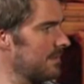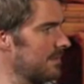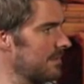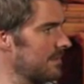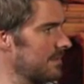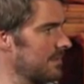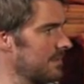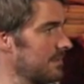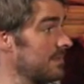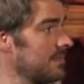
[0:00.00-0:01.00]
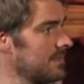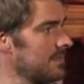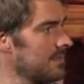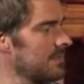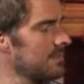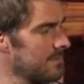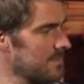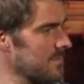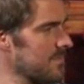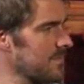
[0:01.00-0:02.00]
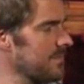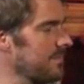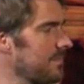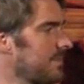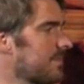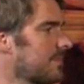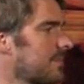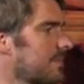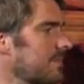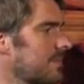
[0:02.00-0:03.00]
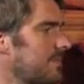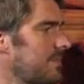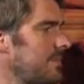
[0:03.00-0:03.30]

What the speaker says: The person shown says nothing.